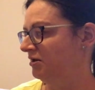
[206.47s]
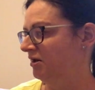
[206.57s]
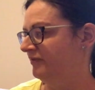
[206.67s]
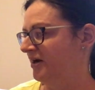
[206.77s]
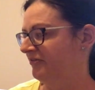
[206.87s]

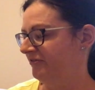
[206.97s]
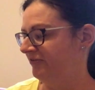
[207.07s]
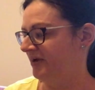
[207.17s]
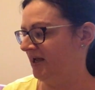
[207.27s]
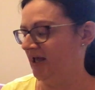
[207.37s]
of a
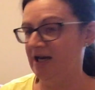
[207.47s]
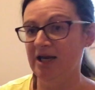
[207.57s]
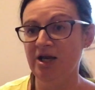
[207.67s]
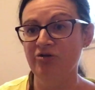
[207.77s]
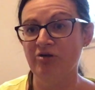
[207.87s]

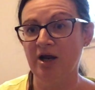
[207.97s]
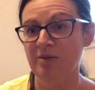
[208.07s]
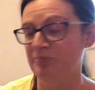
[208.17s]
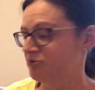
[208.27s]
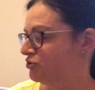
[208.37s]
very
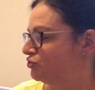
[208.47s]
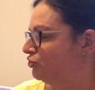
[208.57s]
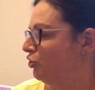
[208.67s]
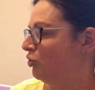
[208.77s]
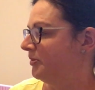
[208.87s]
ripe
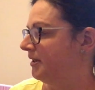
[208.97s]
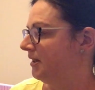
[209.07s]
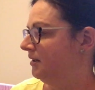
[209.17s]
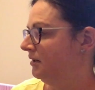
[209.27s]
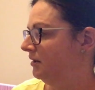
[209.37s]

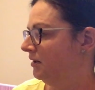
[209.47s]
strawberry.